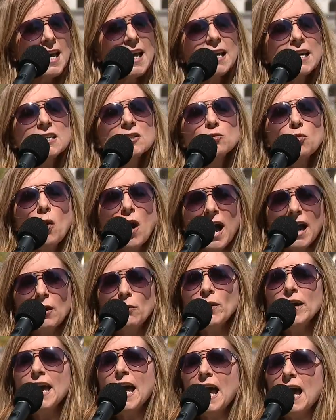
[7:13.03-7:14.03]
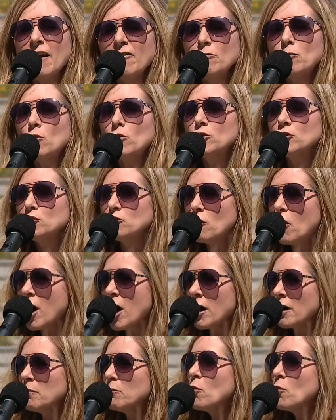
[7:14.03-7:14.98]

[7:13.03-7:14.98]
It's why we have more drug,